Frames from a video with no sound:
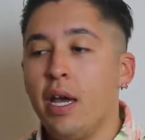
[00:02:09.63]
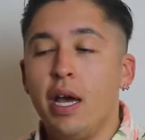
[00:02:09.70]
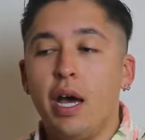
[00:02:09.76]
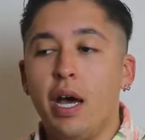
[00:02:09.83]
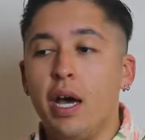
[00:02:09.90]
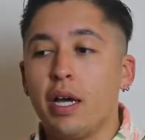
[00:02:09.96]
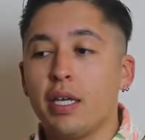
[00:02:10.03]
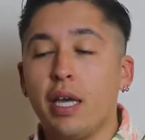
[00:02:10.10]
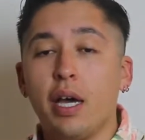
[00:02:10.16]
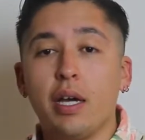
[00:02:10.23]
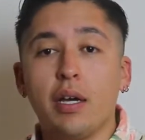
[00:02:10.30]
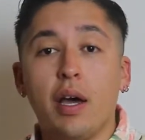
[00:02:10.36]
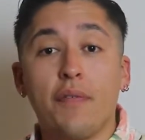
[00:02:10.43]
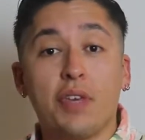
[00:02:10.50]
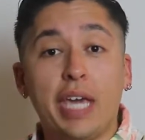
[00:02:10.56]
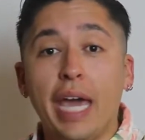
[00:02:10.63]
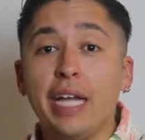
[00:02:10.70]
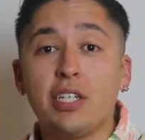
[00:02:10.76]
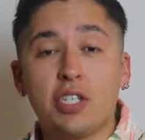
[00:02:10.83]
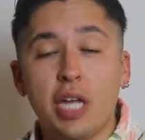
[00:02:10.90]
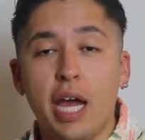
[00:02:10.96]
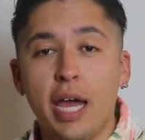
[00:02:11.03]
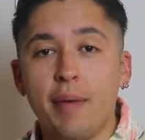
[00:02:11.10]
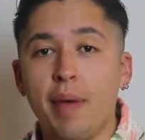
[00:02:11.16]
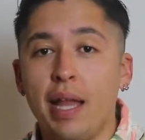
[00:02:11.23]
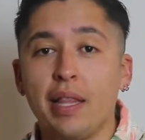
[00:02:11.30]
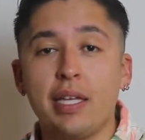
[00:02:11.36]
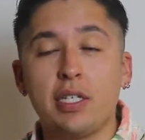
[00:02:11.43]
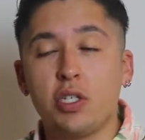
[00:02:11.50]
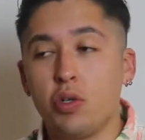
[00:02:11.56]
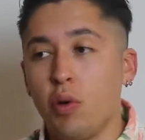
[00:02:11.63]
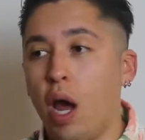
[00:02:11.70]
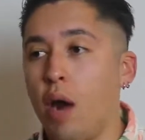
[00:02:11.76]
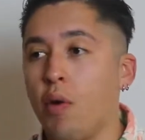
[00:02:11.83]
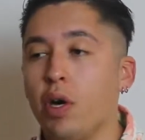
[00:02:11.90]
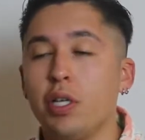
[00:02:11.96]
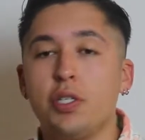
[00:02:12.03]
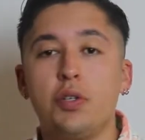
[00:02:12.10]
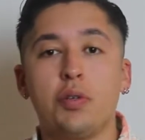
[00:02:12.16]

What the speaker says: of cage time at least 2 hours,